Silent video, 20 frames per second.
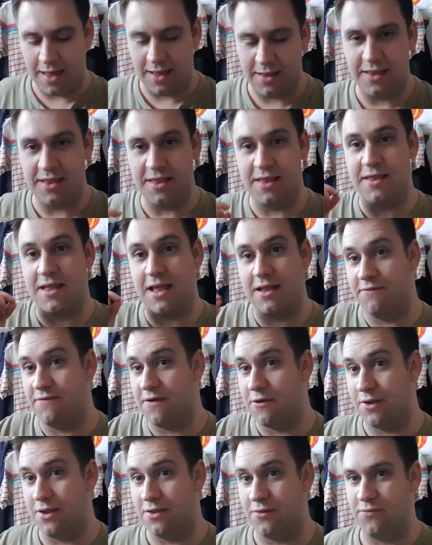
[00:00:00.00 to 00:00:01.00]
This is at the
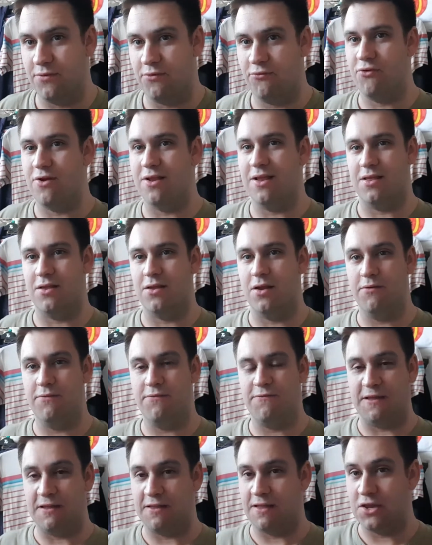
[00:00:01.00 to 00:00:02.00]
very end of the credits, and I
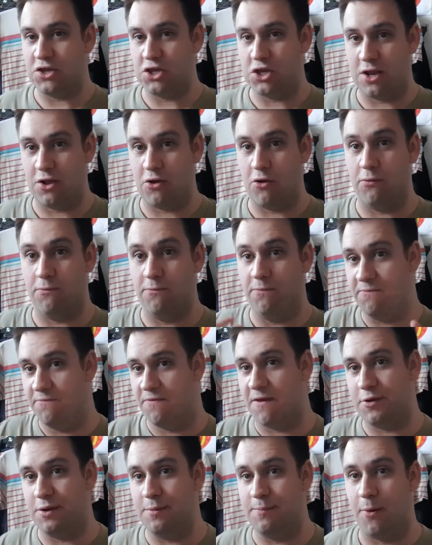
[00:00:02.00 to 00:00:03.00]
think they should have gone
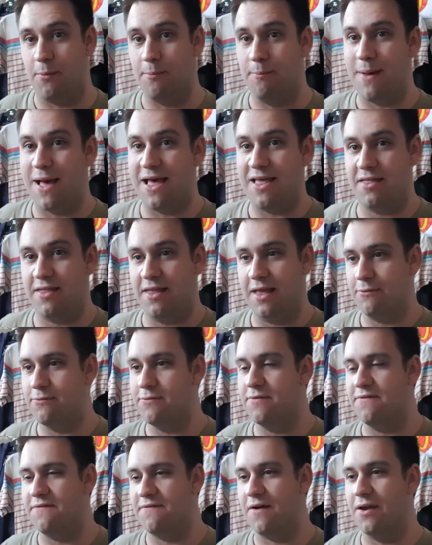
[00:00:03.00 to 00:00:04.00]
very bombastic
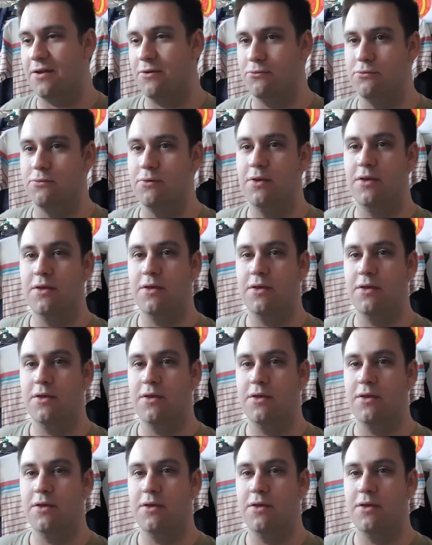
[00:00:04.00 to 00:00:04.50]
with the final